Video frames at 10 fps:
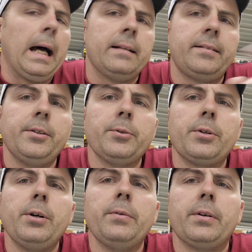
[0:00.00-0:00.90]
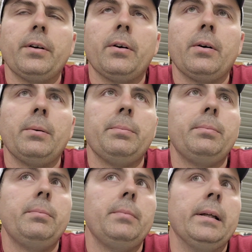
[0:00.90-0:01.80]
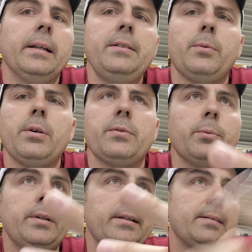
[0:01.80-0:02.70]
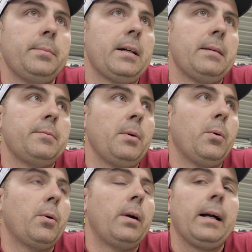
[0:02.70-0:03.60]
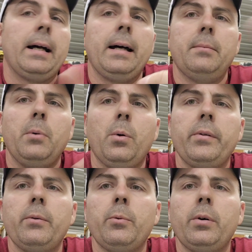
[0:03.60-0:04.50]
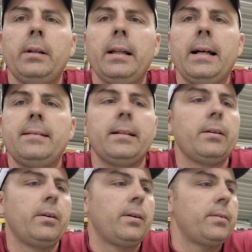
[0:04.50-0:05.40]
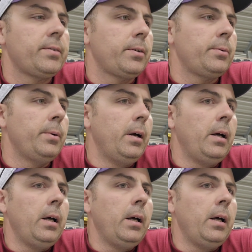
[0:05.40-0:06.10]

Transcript: I still drove the car at least once a week, sometimes more. I got more than one classic car, so